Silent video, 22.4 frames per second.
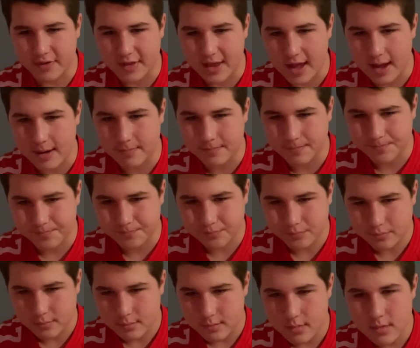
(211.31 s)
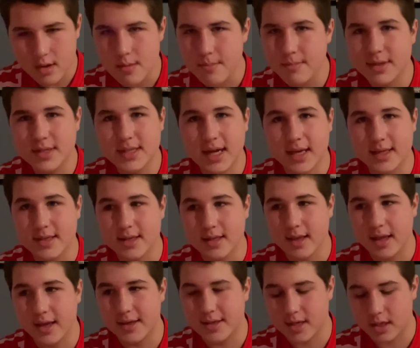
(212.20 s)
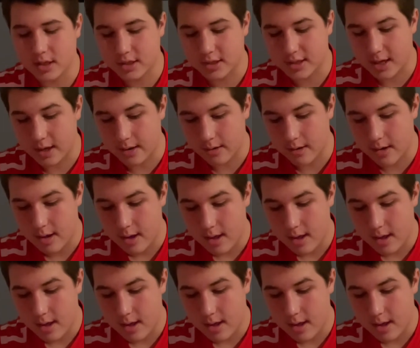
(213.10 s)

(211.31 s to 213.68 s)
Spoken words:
that, besides a late touchdown.